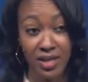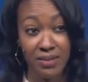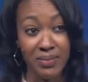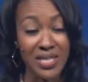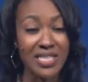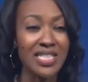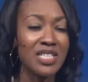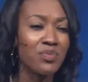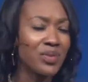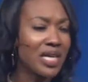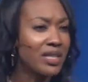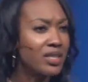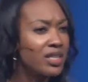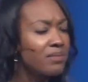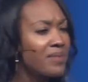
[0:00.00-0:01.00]
But it says, when I
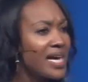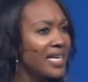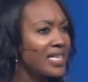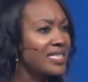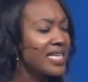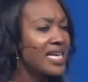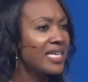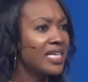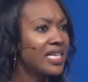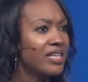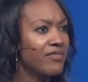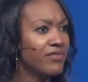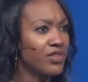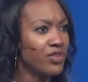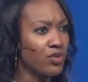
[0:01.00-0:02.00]
look back and take
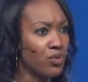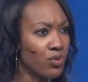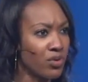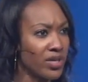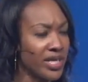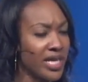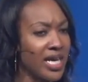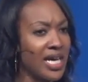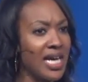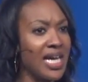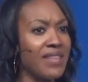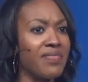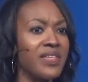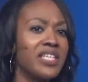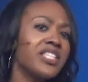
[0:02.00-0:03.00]
inventory,
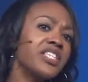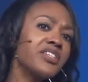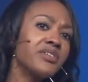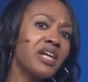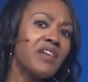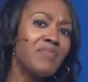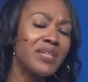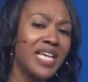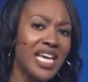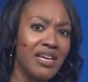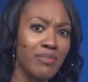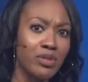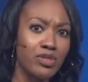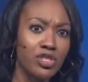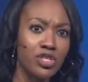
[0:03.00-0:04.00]
and this year I've been
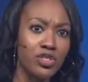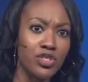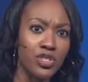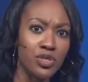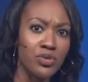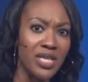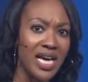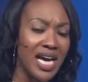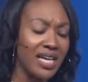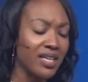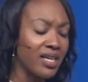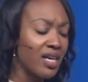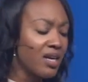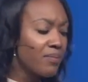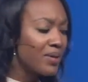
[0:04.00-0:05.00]
able to do that.
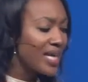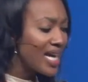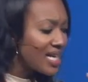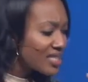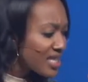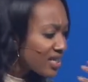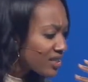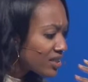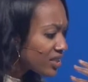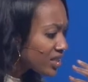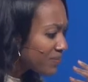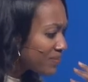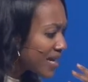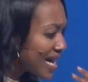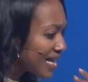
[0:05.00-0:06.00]
But as I
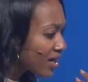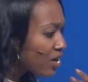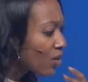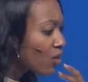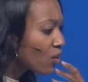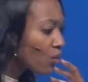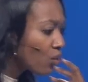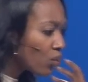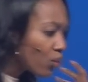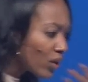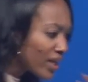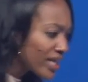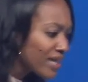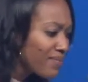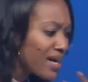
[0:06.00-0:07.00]
look back,
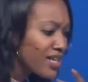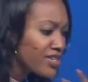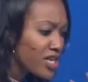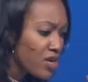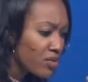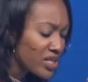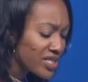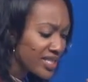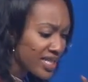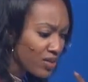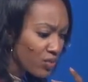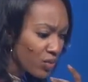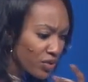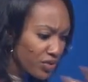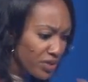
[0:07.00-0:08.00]
what am I
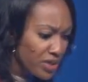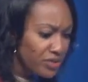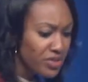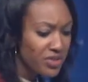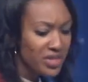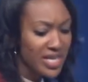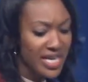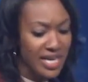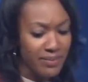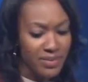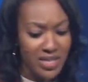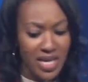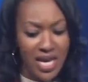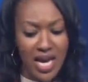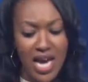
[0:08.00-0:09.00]
noticing? What are those
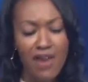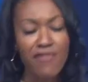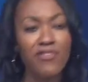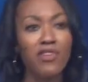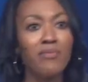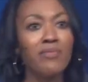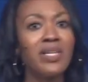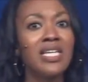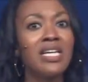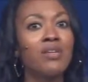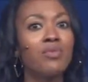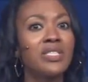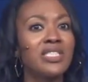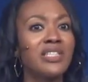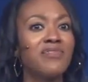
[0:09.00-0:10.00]
themes? And for me, it
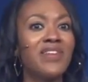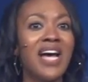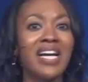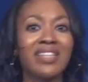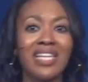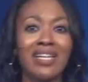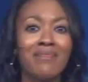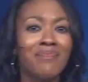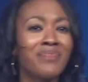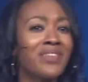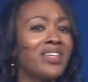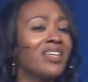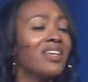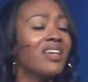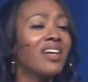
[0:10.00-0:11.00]
was the fact that
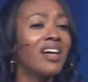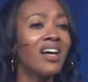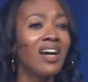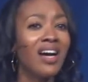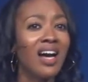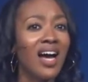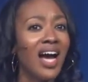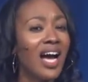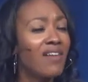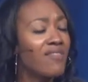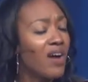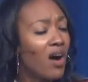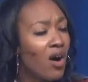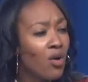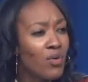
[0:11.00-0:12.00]
I've
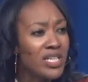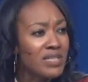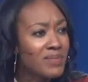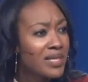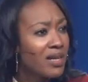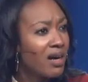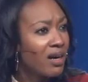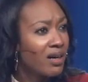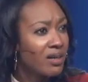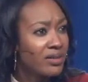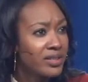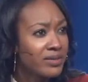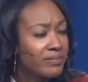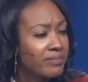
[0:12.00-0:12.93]
always been called.